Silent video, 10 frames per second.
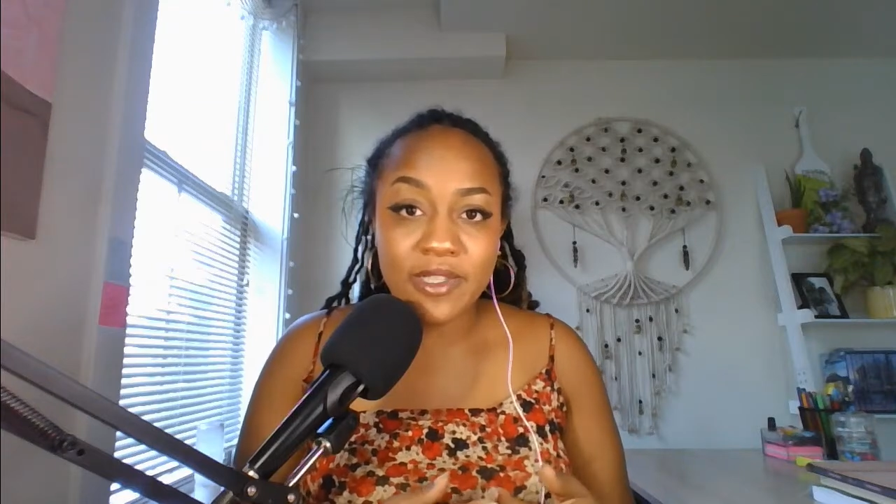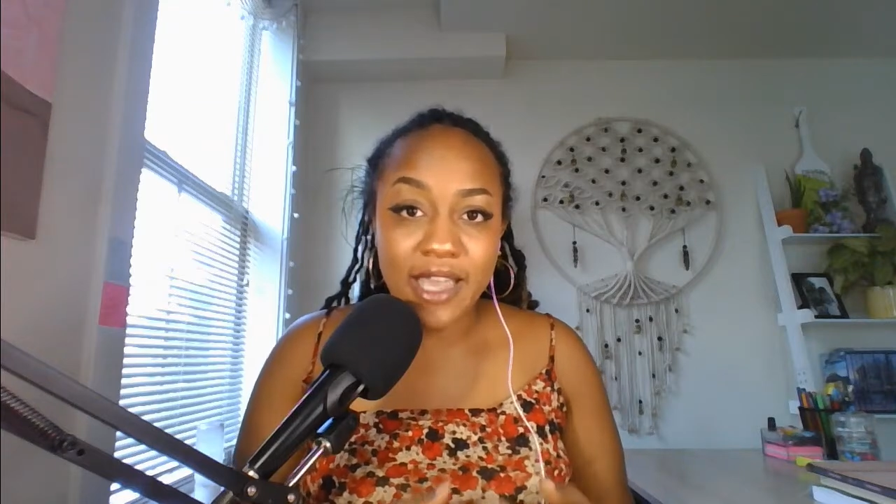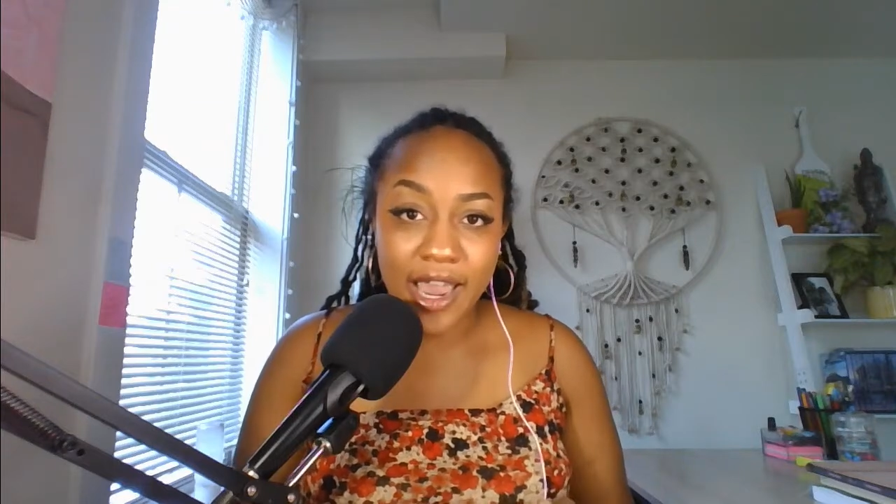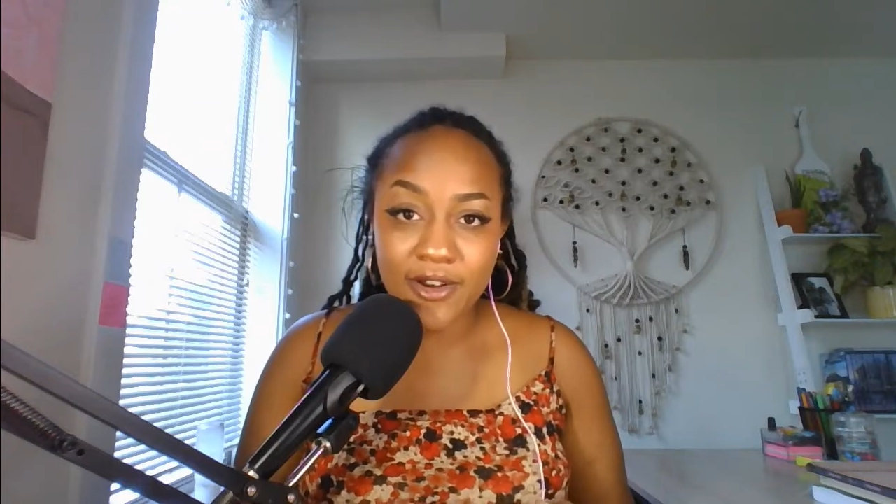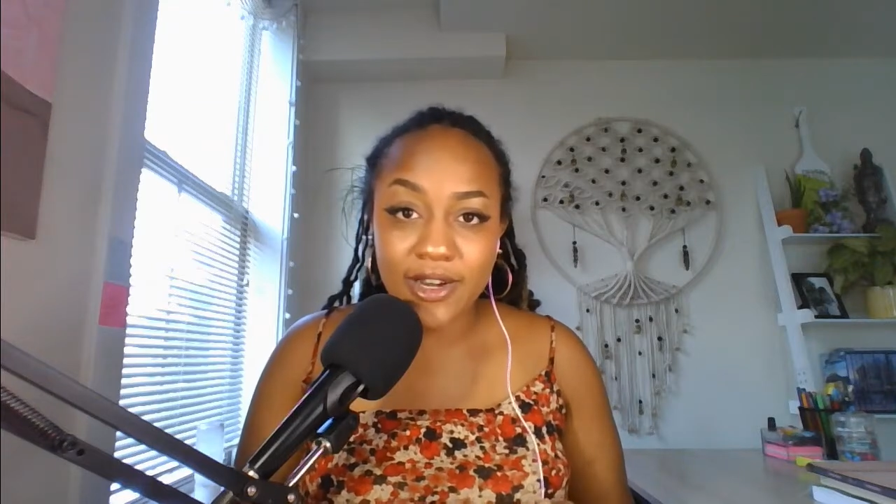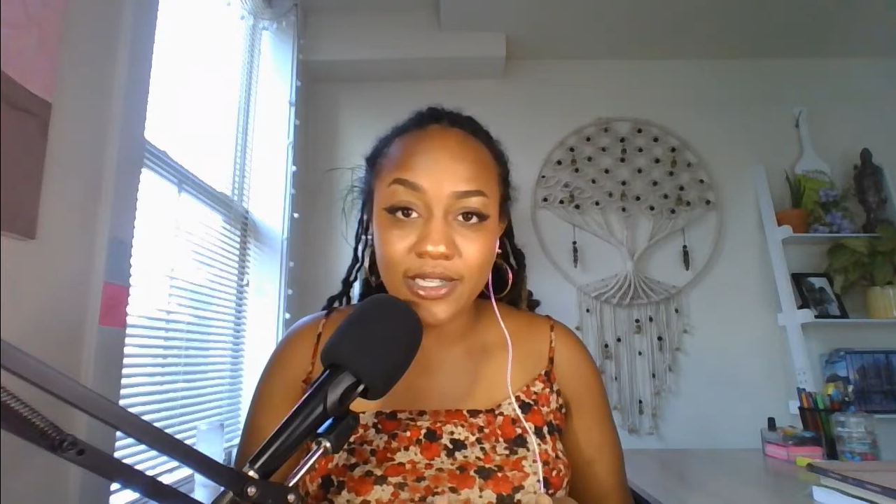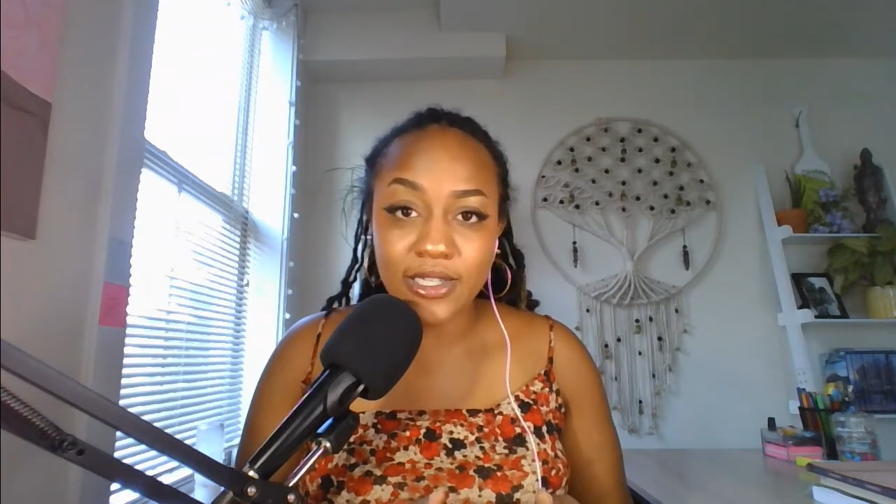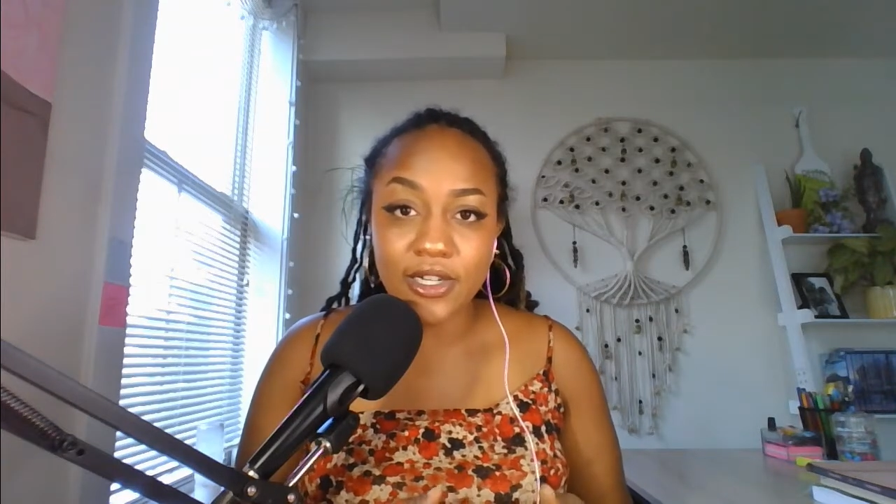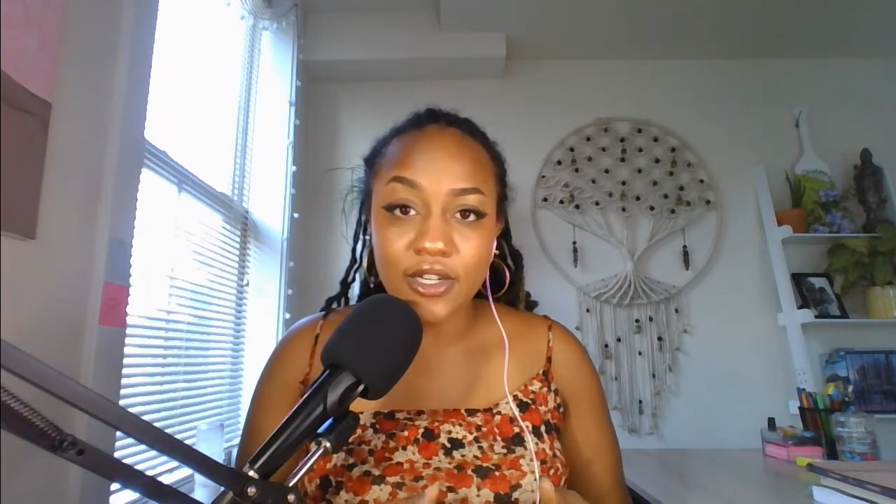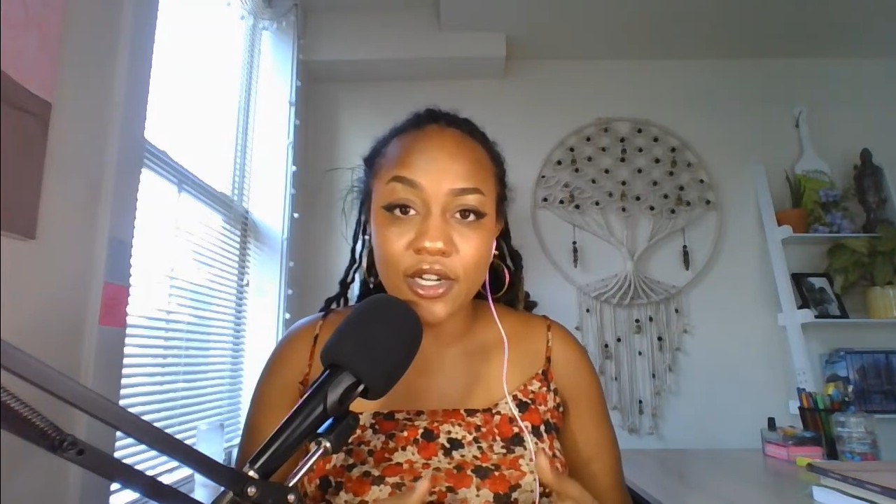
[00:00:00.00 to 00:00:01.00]

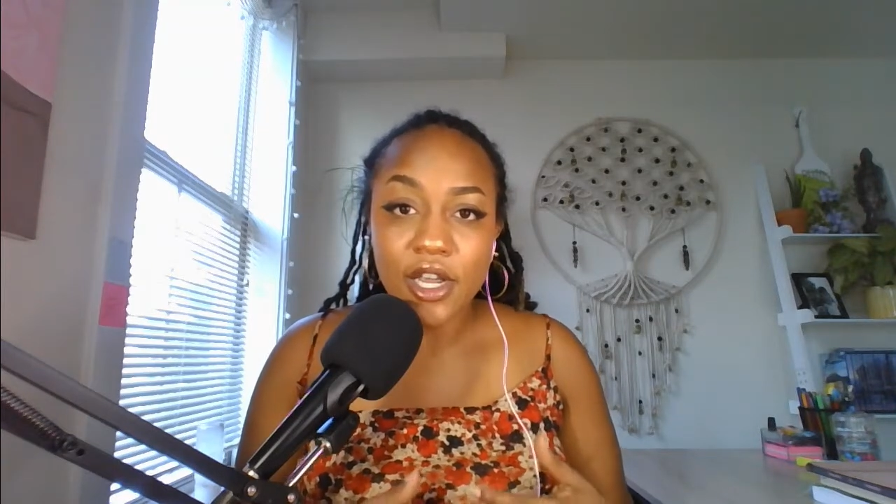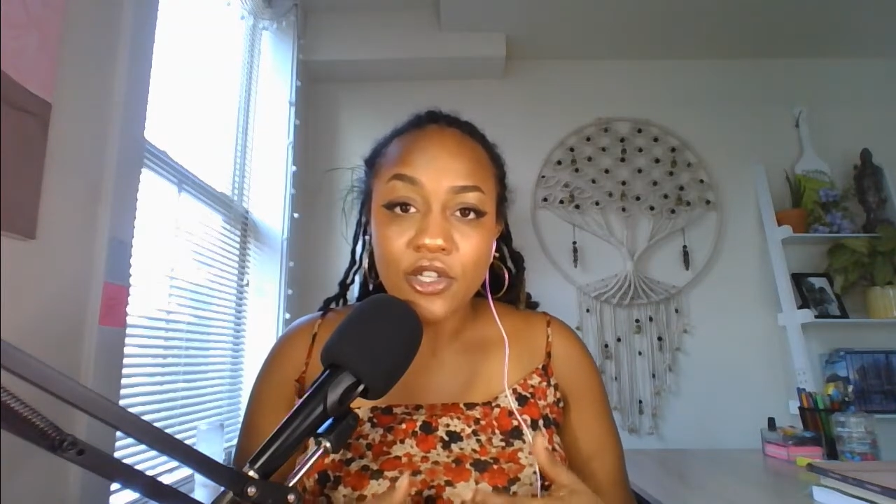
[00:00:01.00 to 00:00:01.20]
character